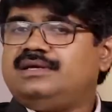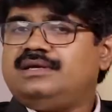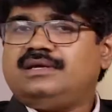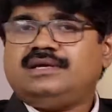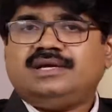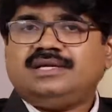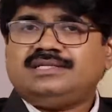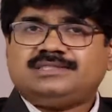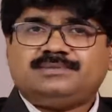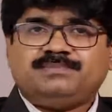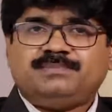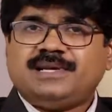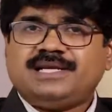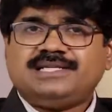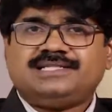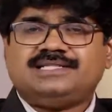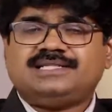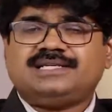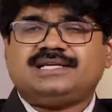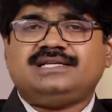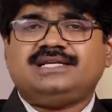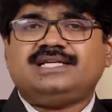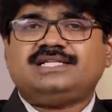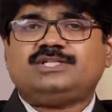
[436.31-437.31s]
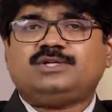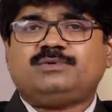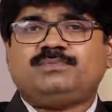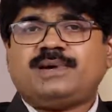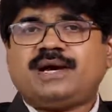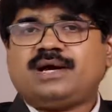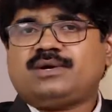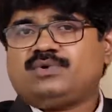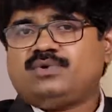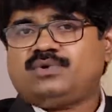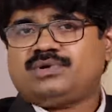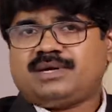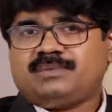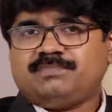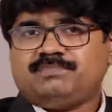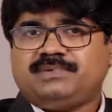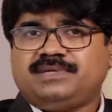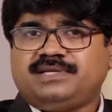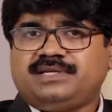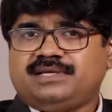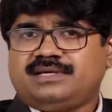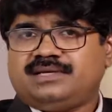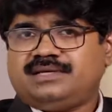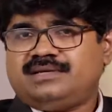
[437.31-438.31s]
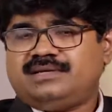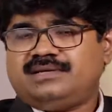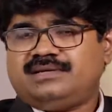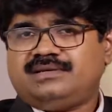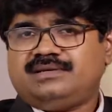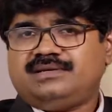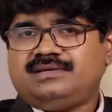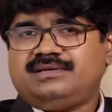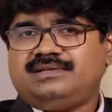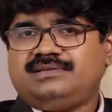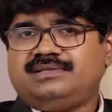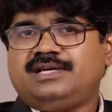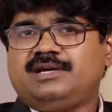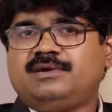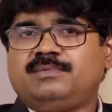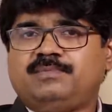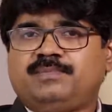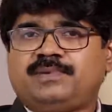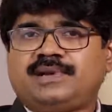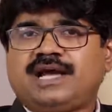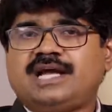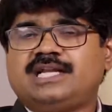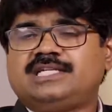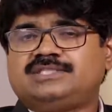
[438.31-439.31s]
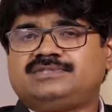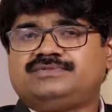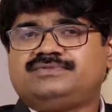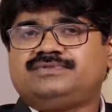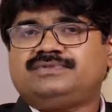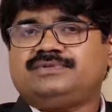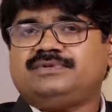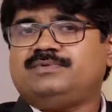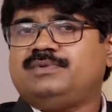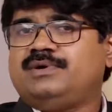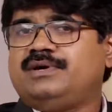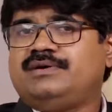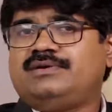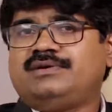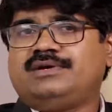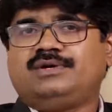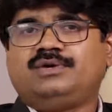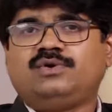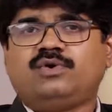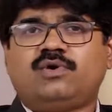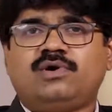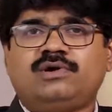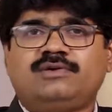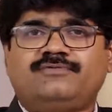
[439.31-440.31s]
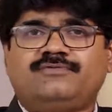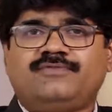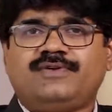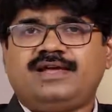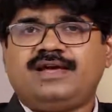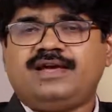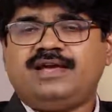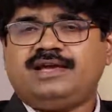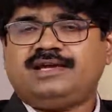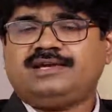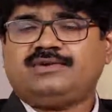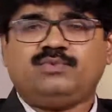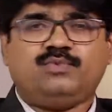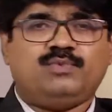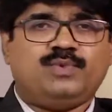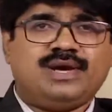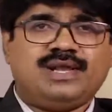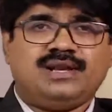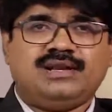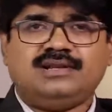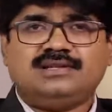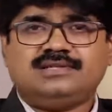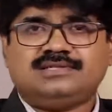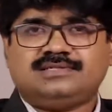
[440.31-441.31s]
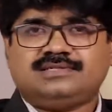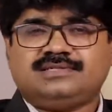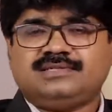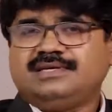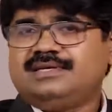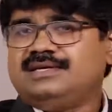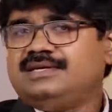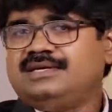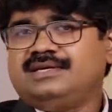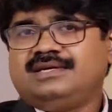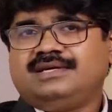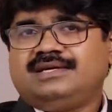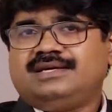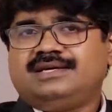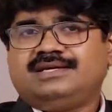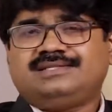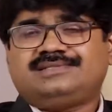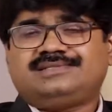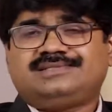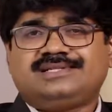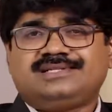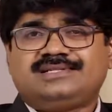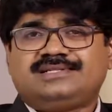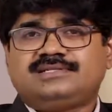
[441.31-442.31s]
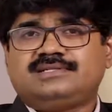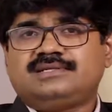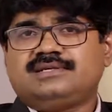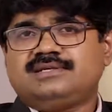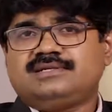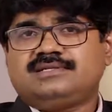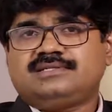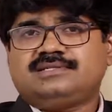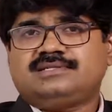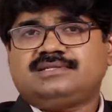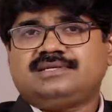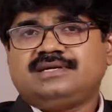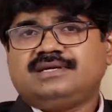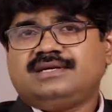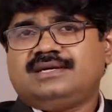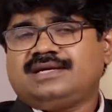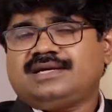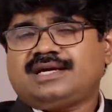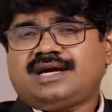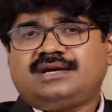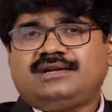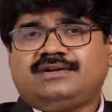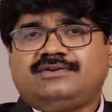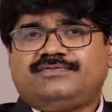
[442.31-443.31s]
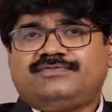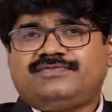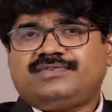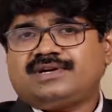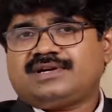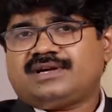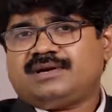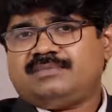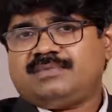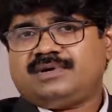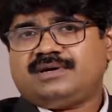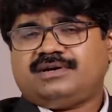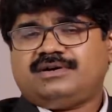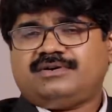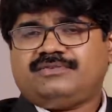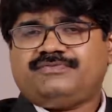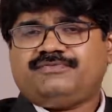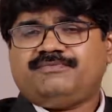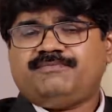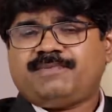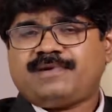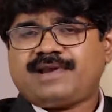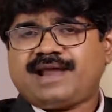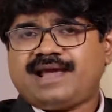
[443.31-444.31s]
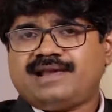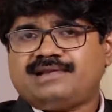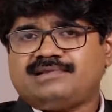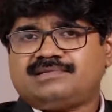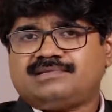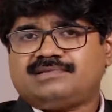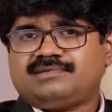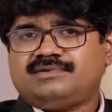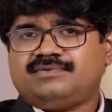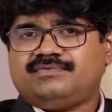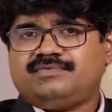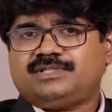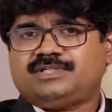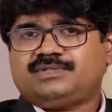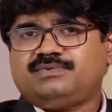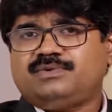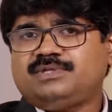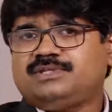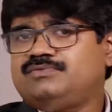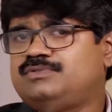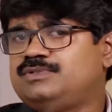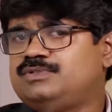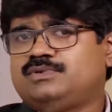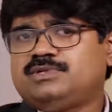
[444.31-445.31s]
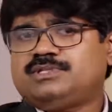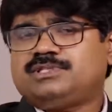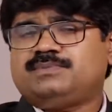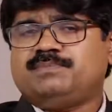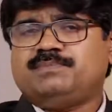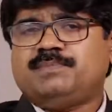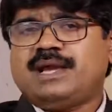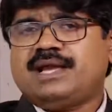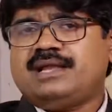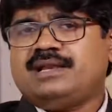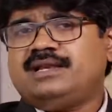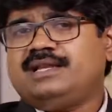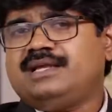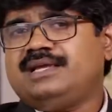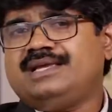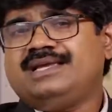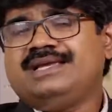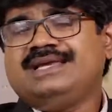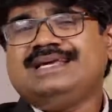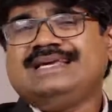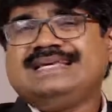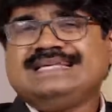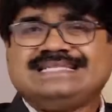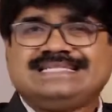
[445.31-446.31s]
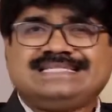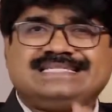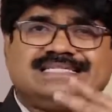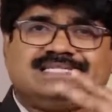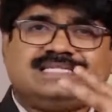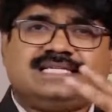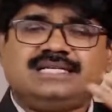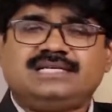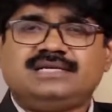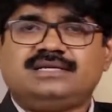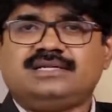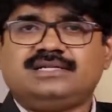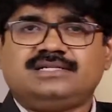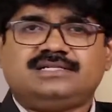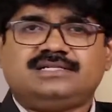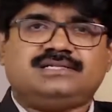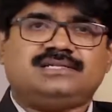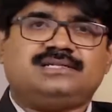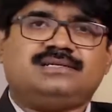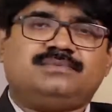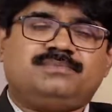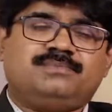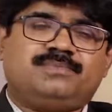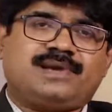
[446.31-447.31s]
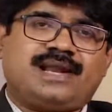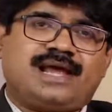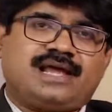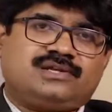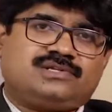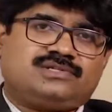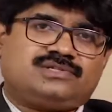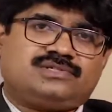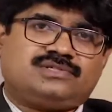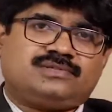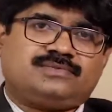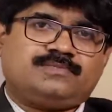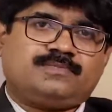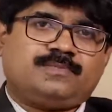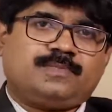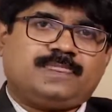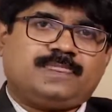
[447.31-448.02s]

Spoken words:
It's basically a tobacco company. Their brands were Goldflake, Wills, Scissors, kind of brands, which was mainly cigarette brands.